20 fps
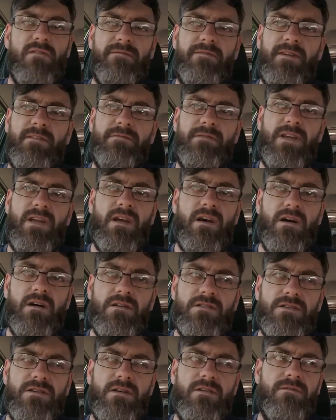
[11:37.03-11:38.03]
than 50
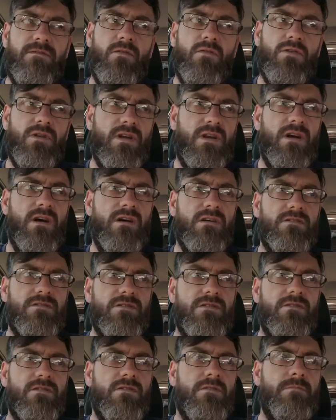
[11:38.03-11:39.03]
cars here, 40 cars
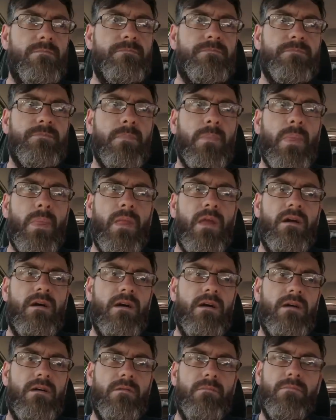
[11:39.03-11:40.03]
here.
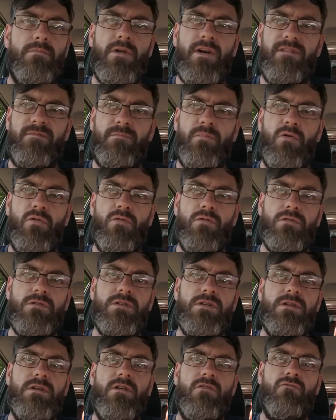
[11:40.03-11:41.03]
But I've
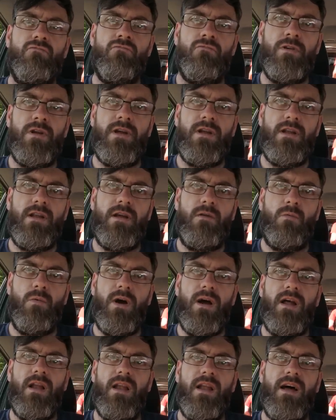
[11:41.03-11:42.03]
bought really
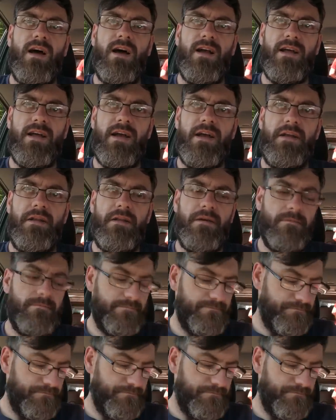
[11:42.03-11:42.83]
well again.